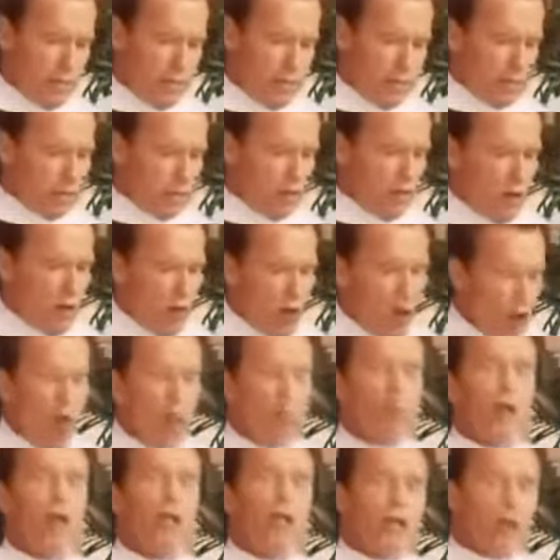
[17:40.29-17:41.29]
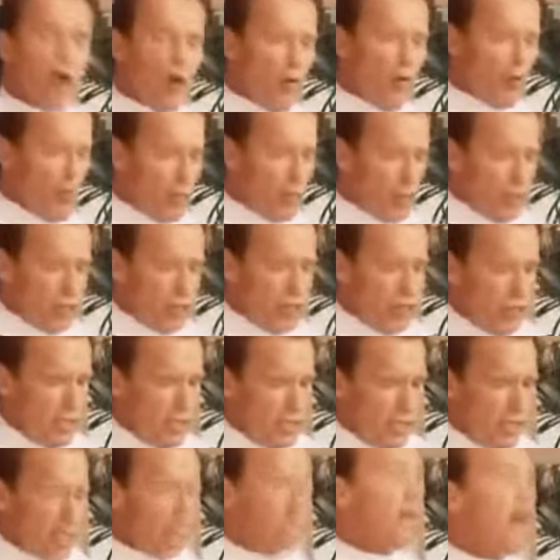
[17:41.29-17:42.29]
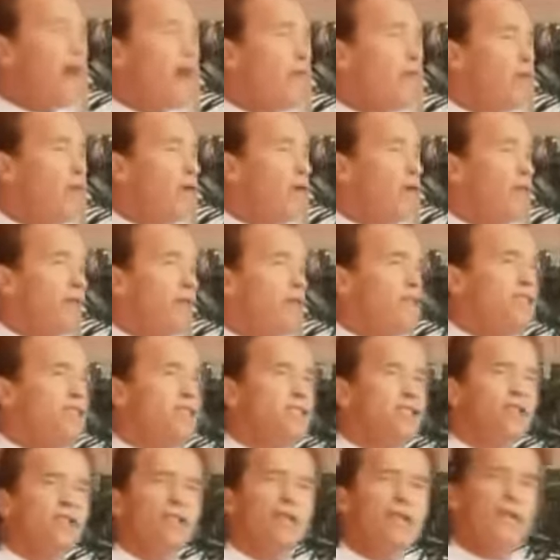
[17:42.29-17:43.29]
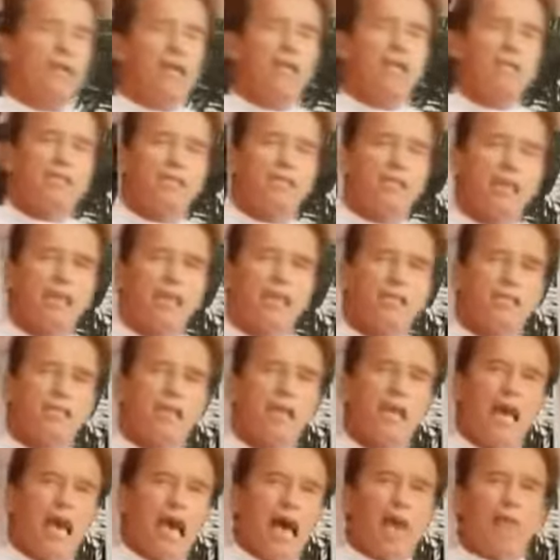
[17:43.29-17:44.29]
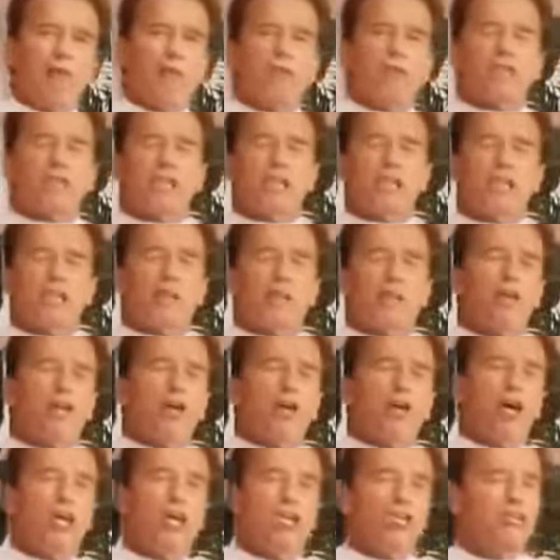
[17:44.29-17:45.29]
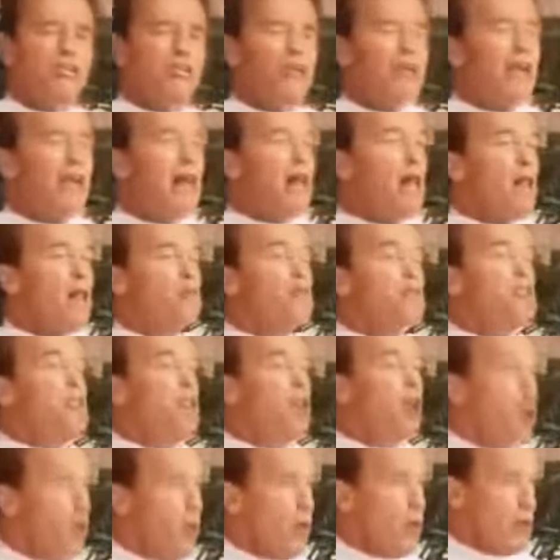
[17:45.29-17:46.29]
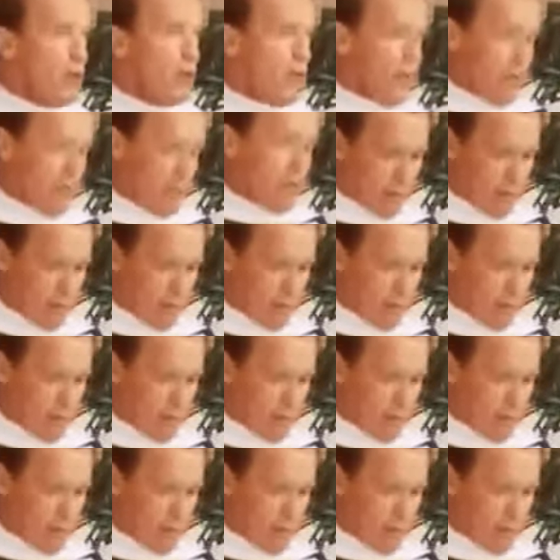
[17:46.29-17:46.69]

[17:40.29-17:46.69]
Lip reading: So over and over you see that if I would have listened to the naysayers, I would still be in the Austrian Alps yodeling.